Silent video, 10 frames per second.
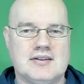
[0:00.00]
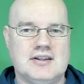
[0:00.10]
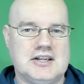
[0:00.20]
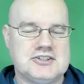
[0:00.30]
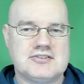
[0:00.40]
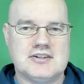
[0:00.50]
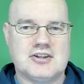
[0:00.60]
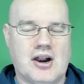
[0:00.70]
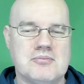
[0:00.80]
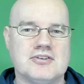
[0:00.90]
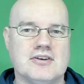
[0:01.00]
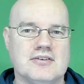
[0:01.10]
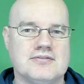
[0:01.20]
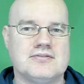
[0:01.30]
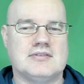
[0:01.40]
Not just in terms
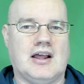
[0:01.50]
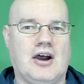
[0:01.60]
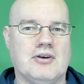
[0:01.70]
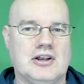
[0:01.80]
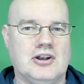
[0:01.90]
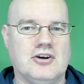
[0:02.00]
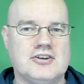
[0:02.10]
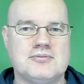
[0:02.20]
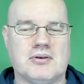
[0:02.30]
of how it looks,